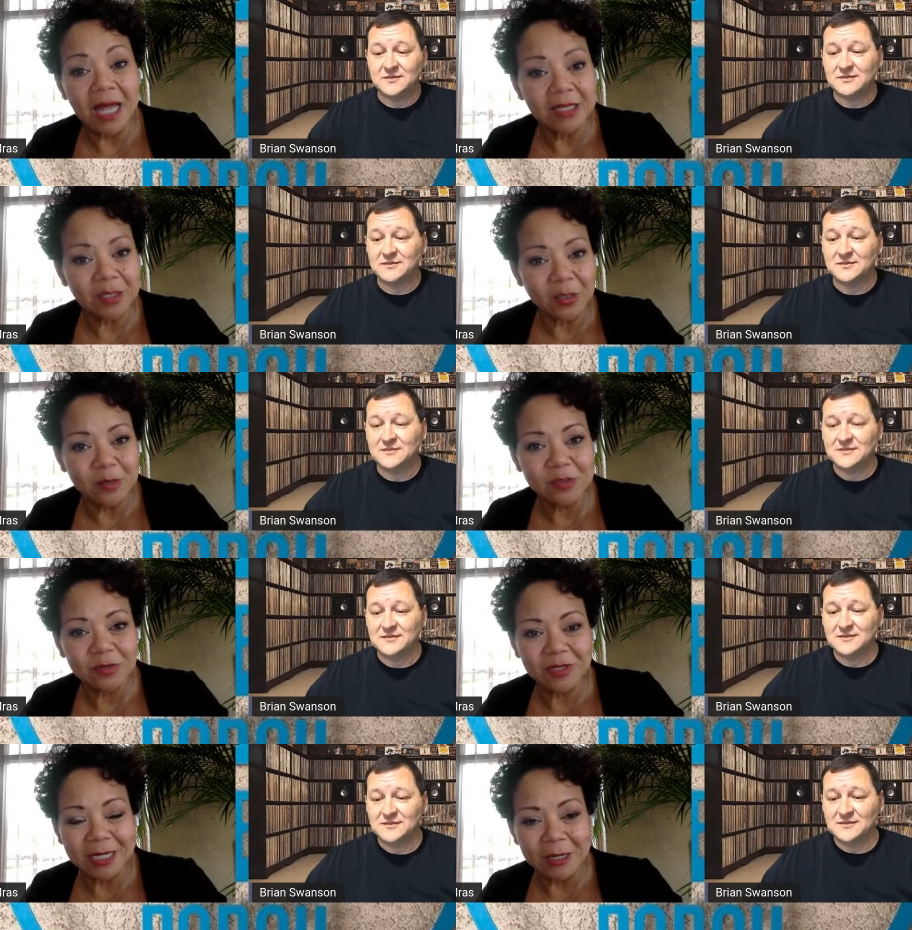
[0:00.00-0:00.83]
Speaker 1: a lot
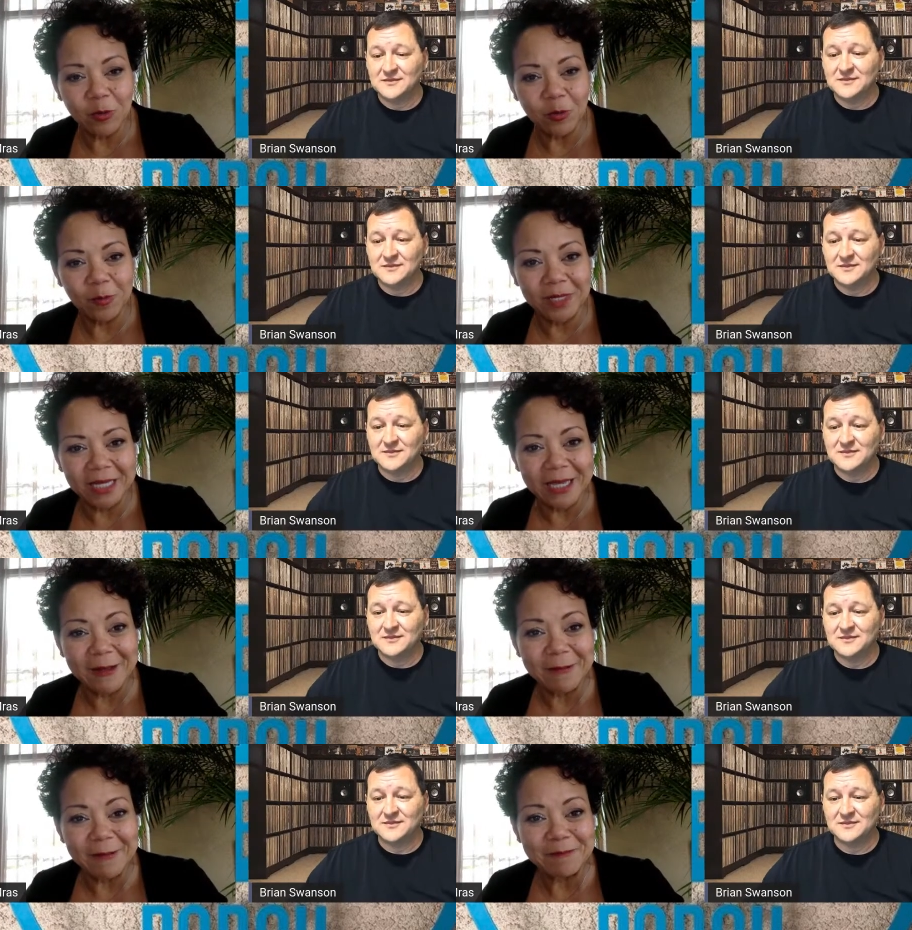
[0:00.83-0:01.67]
closer than I
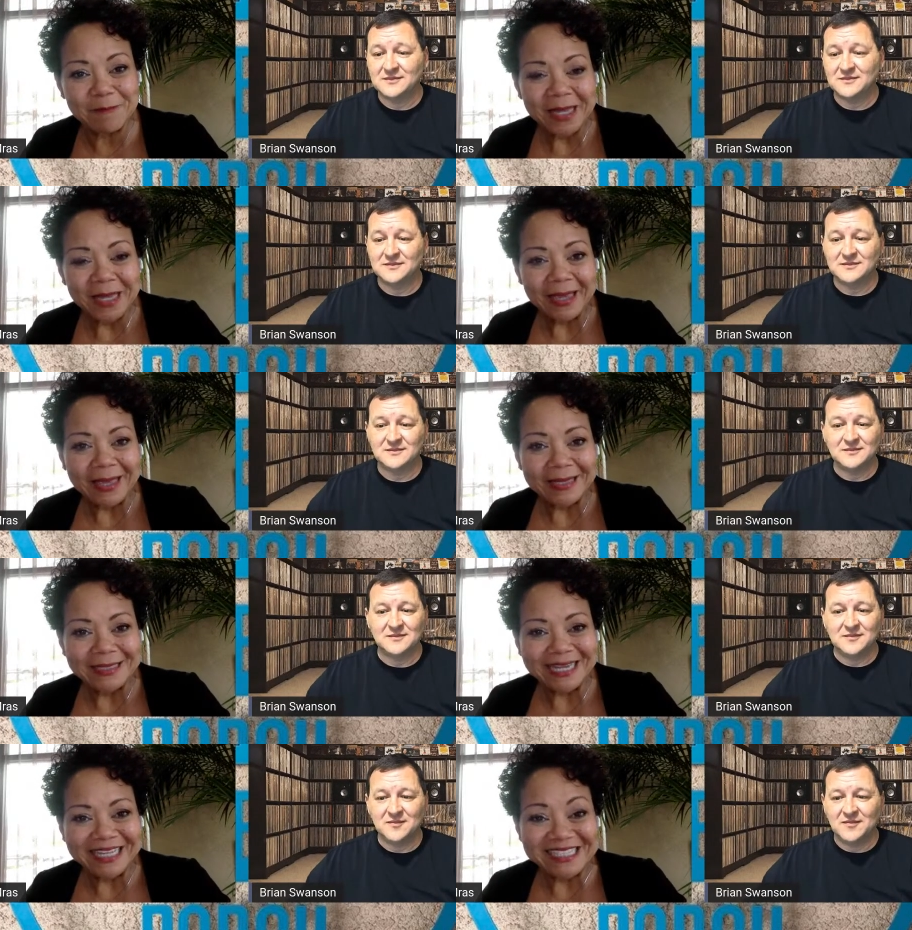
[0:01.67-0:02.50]
normally am,
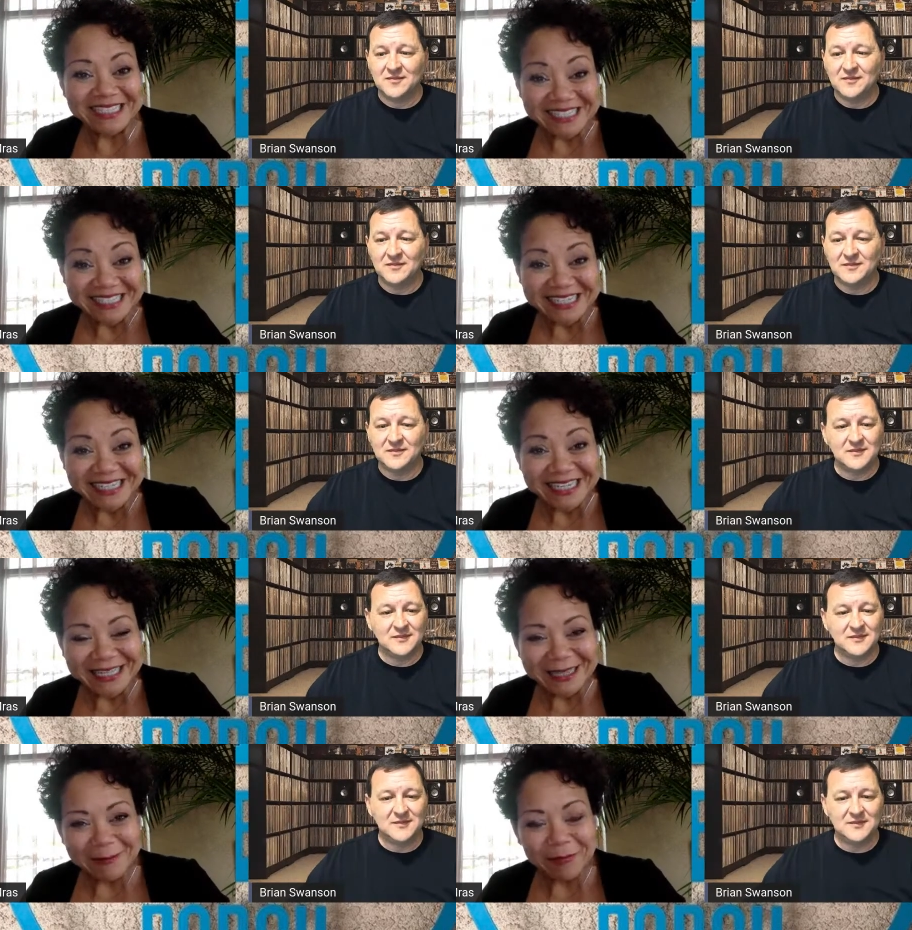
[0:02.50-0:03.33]
and I can
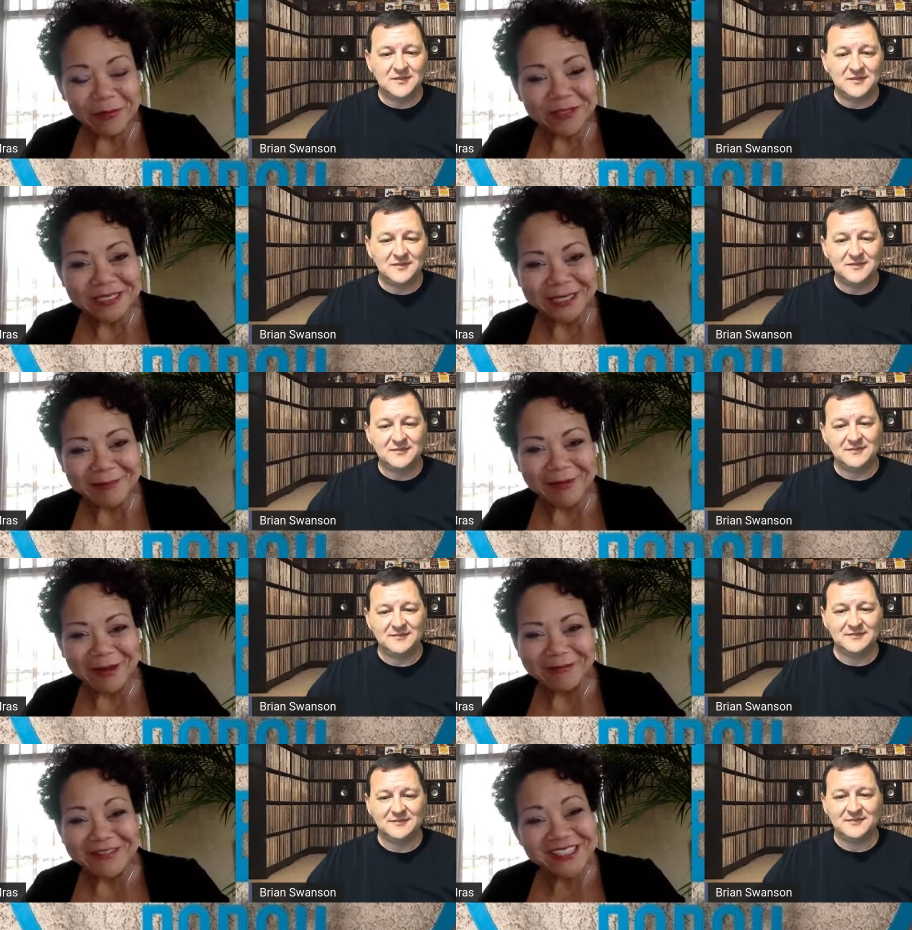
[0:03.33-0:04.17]
see the print
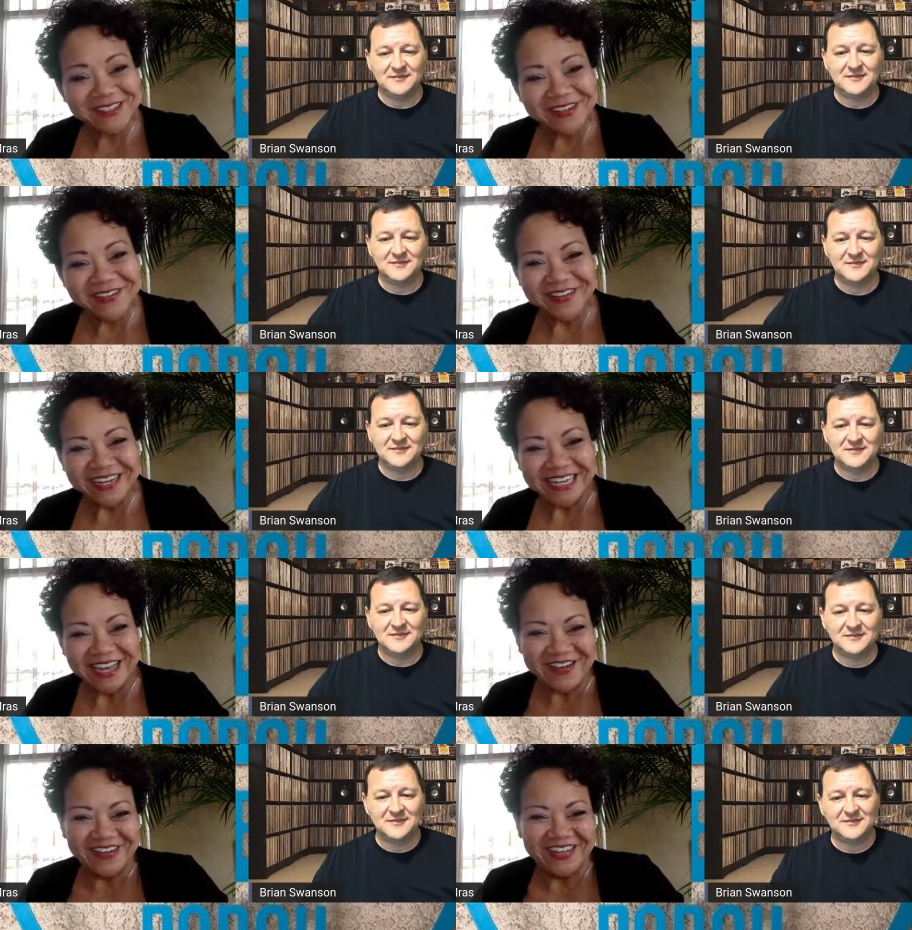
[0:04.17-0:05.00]
on the bottom of the screen
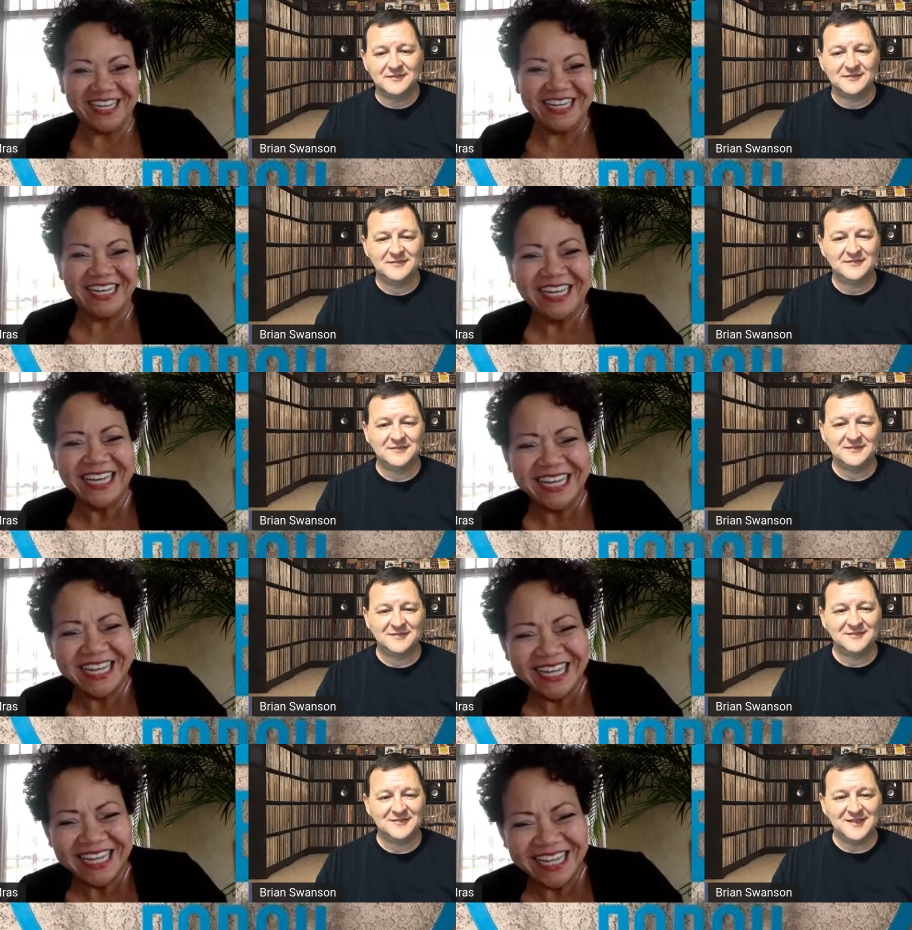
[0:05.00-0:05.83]
right now.
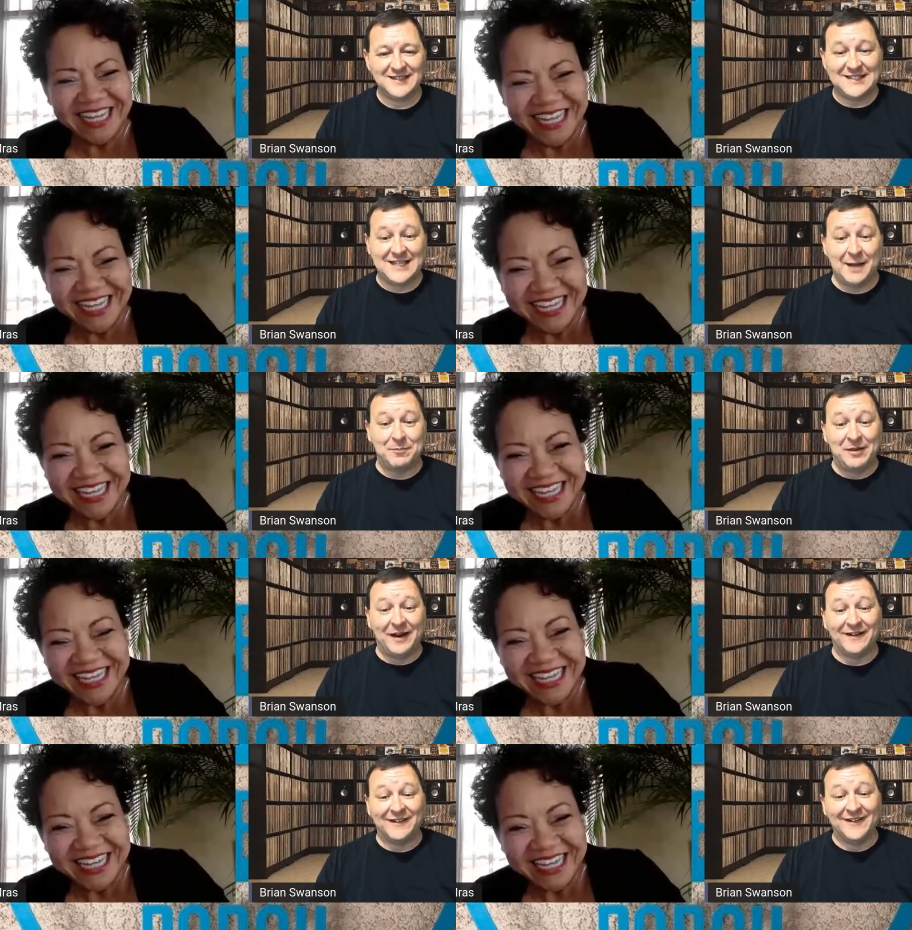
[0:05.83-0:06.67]
Speaker 2: Is that
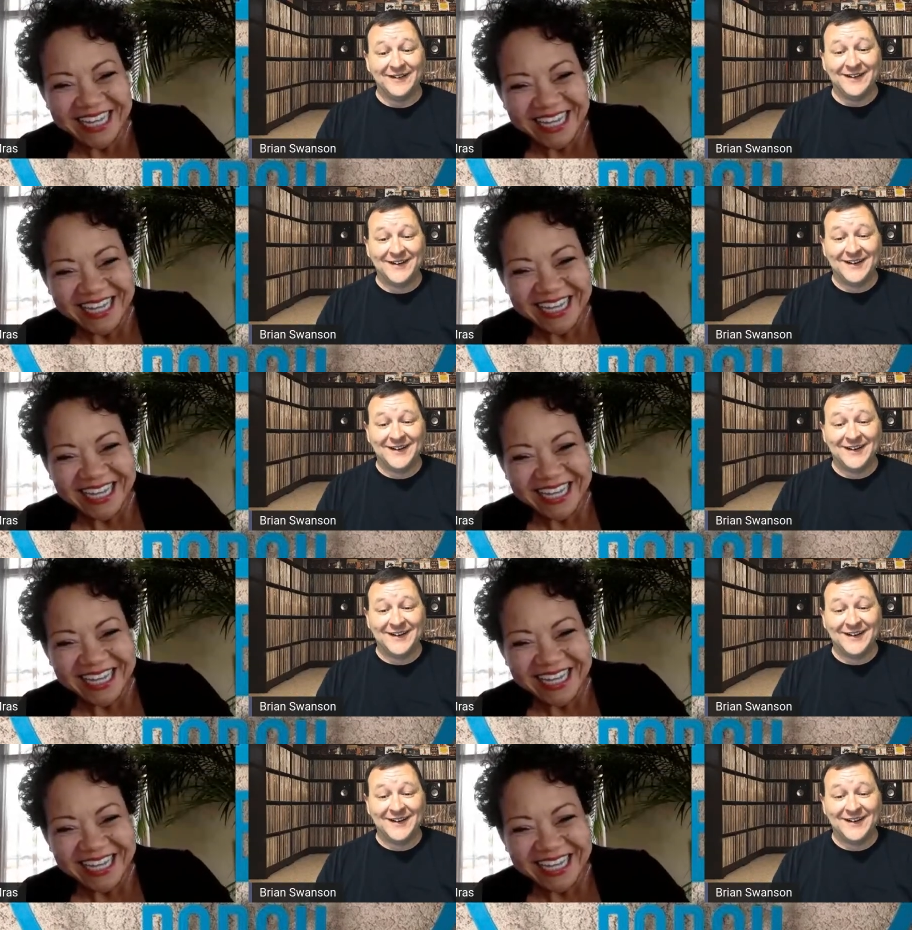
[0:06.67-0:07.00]
better?